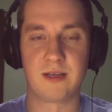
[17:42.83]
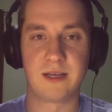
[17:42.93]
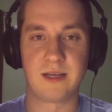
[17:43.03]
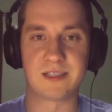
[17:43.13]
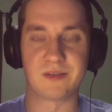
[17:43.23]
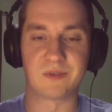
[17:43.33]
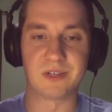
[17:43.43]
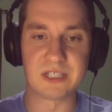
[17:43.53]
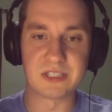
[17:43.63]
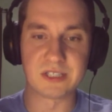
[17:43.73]
Is it
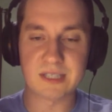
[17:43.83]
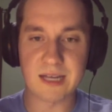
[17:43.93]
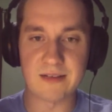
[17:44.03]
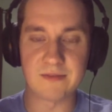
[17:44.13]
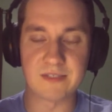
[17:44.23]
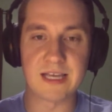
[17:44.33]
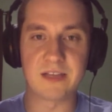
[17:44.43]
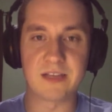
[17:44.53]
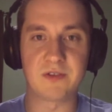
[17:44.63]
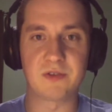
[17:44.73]
really just kind of
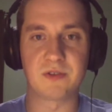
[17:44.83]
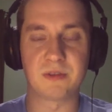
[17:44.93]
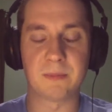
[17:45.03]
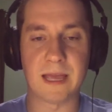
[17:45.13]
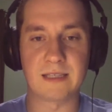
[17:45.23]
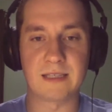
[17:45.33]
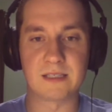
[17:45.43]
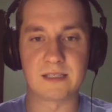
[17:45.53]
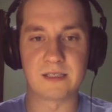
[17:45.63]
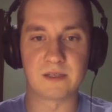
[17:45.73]
taking you through the
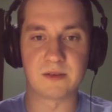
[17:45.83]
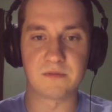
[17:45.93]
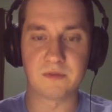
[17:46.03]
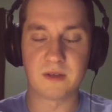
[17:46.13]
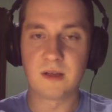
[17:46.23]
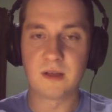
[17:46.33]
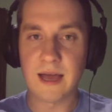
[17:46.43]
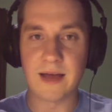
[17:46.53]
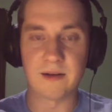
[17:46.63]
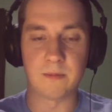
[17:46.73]
paces of
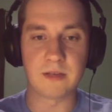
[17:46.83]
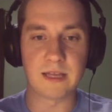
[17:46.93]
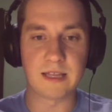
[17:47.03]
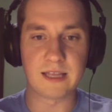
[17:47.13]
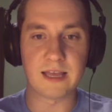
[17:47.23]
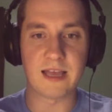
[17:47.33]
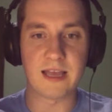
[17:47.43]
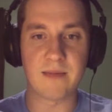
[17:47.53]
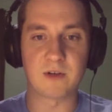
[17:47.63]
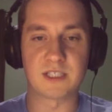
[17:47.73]
how to play the
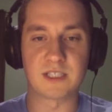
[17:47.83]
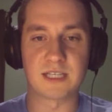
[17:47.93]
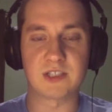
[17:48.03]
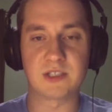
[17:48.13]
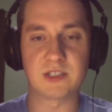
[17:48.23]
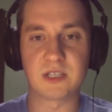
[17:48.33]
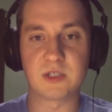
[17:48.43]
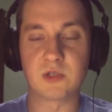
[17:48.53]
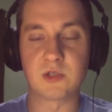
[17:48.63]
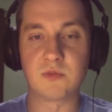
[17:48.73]
game, or does it actually
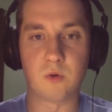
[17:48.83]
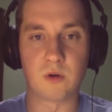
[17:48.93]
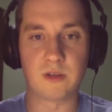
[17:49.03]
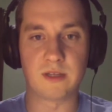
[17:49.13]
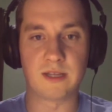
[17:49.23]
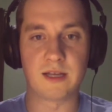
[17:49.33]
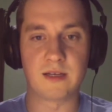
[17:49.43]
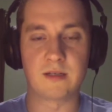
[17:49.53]
do more than that?